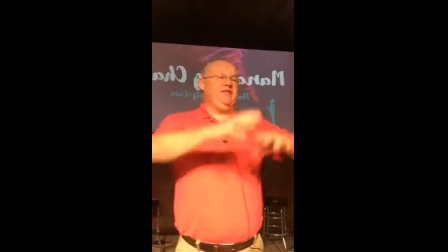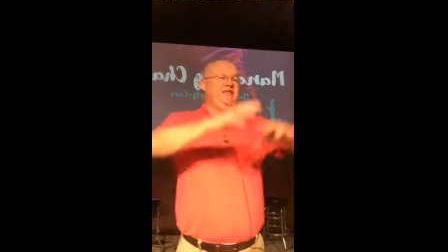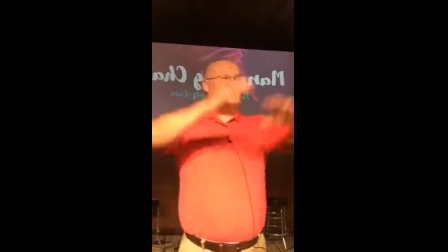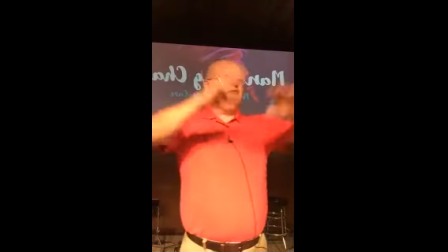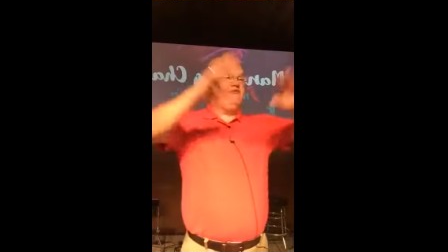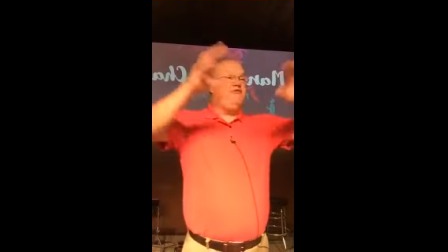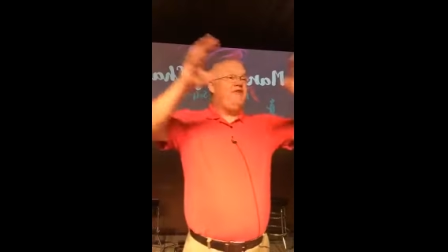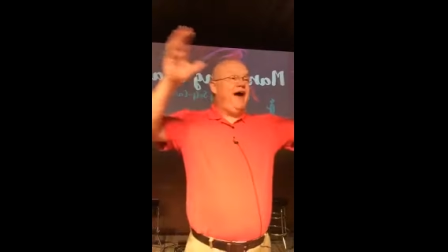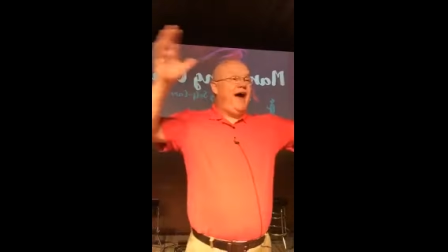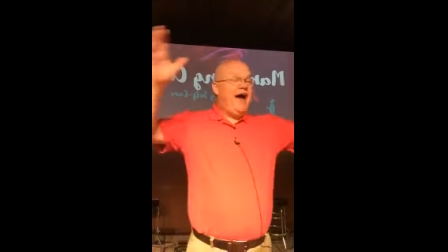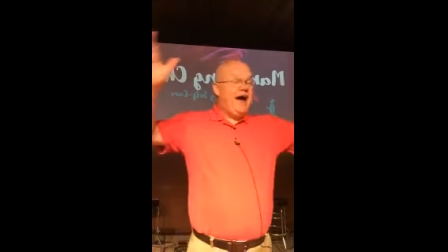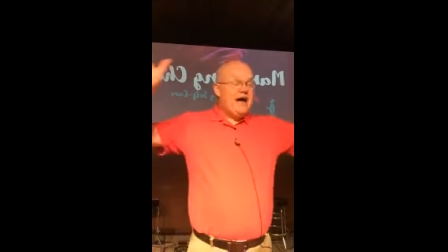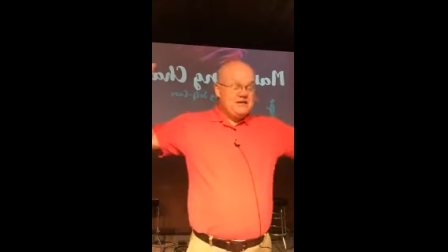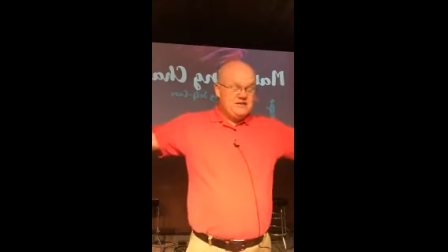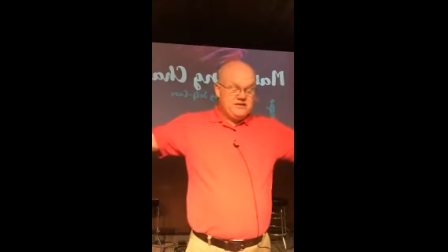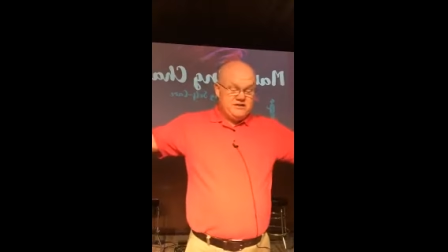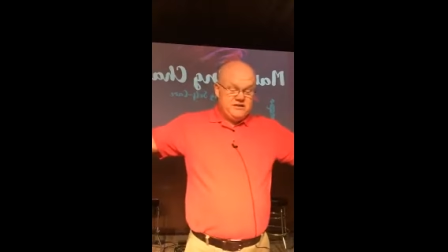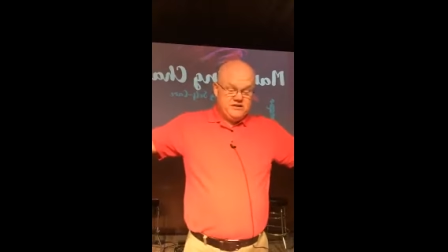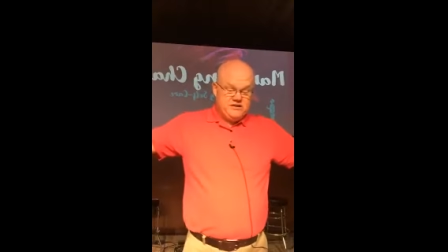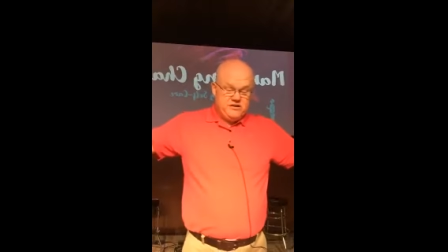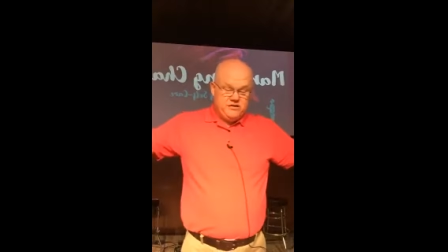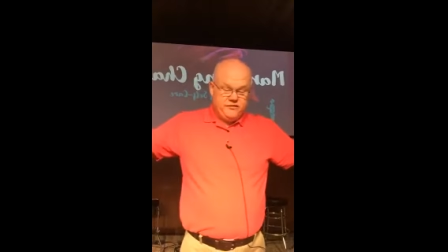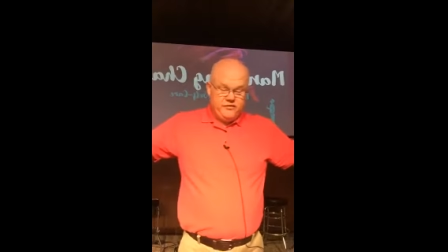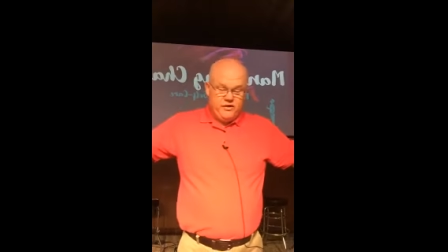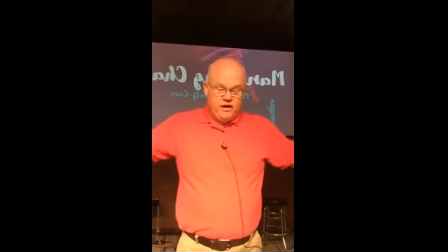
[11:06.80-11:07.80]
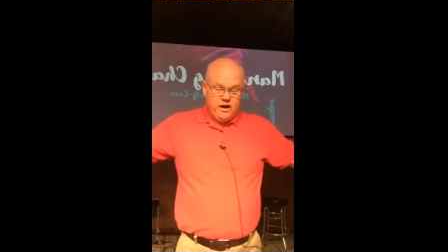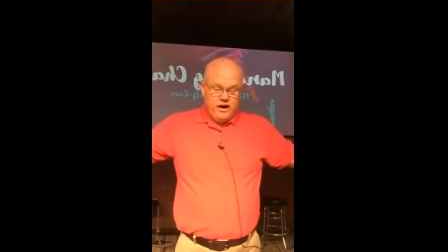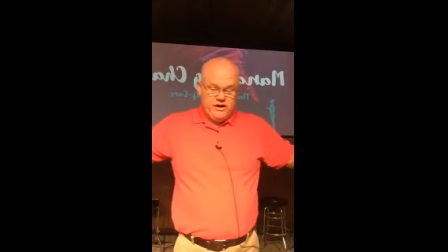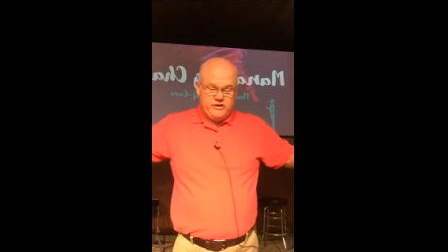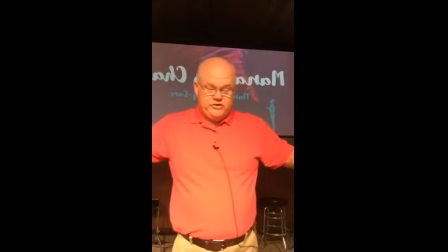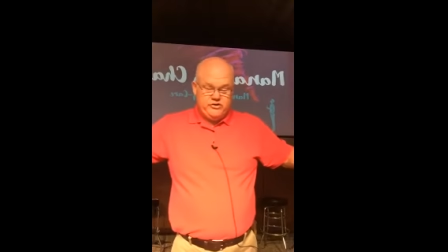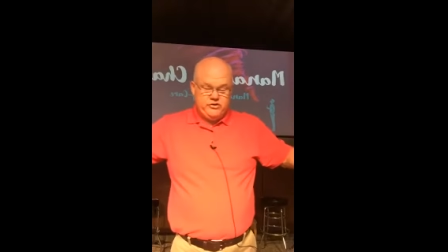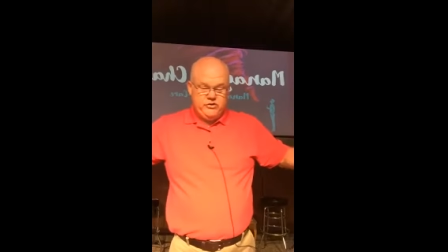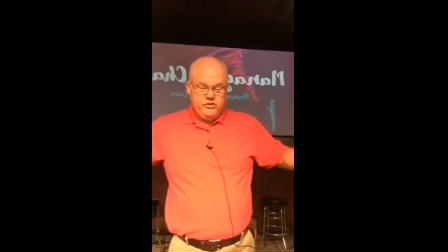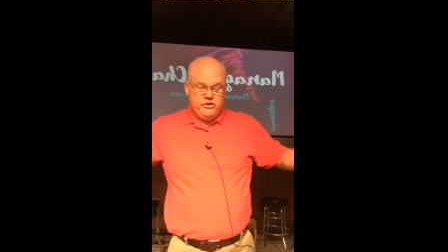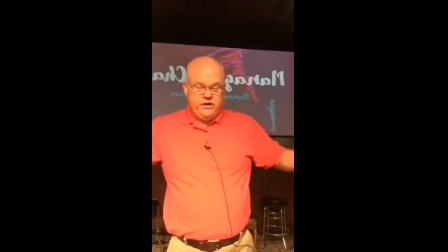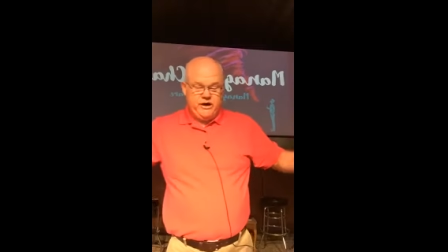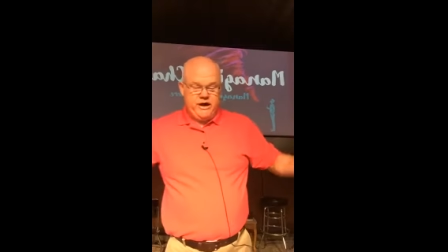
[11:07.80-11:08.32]
the vastness of
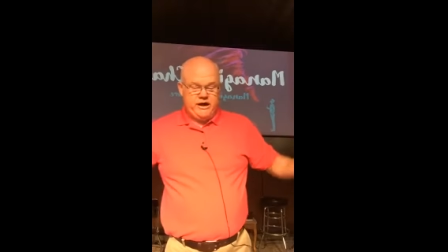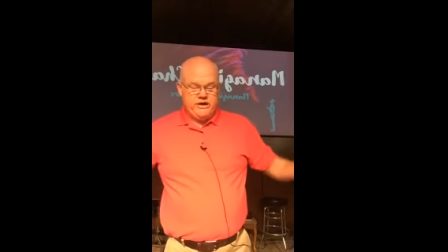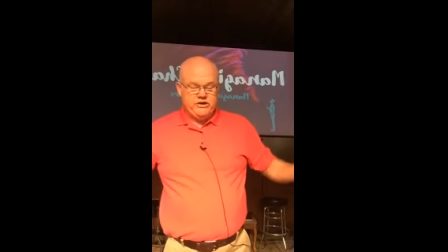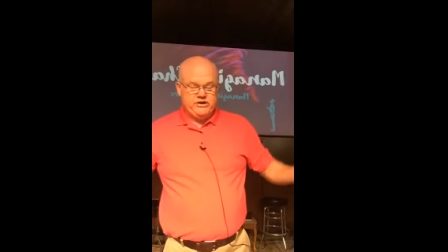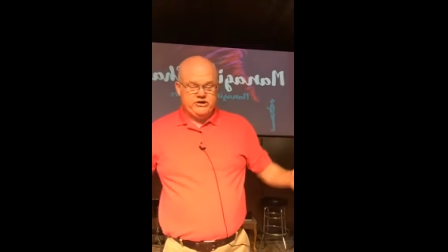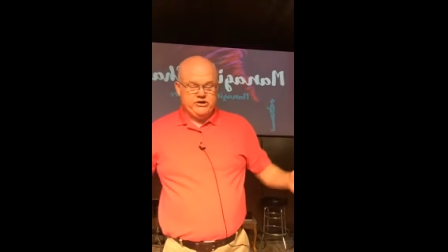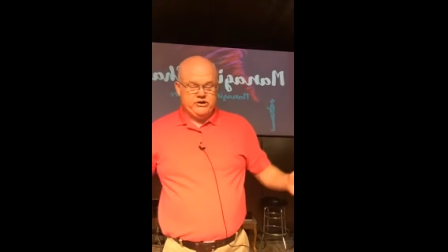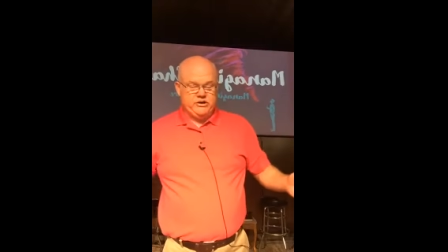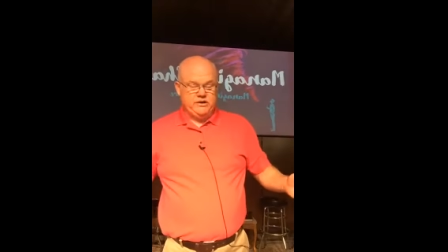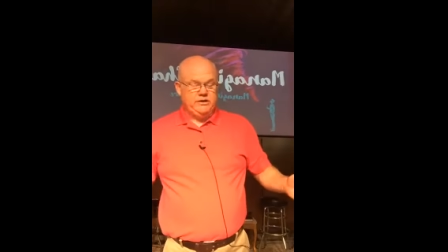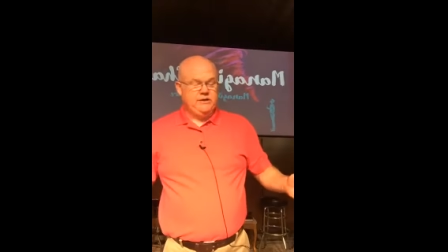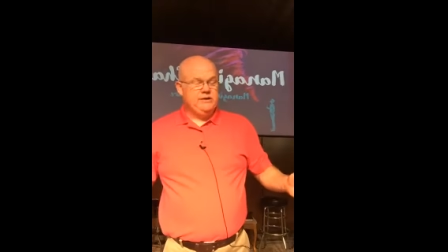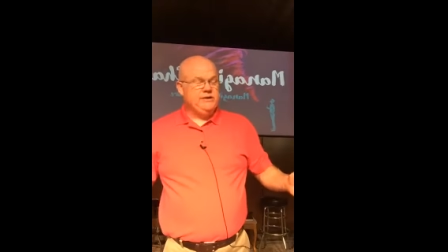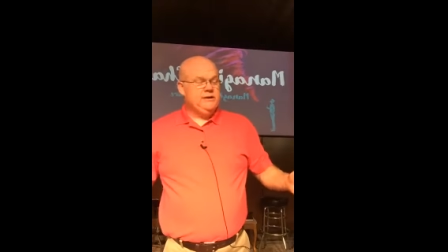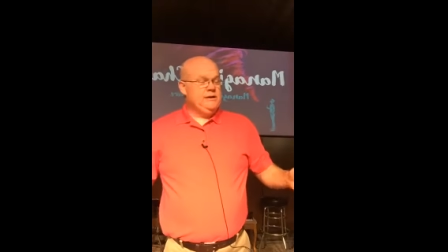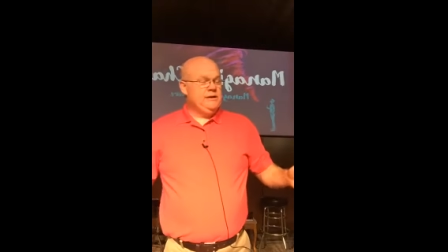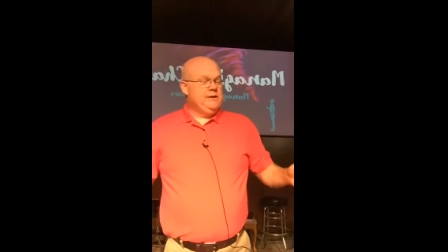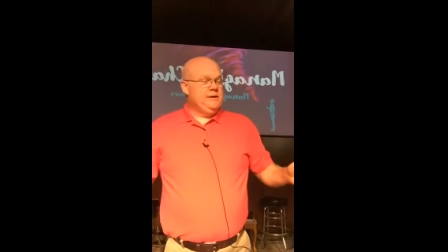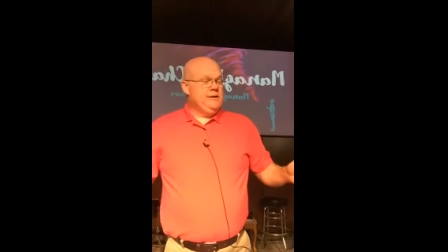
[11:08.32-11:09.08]
God's creation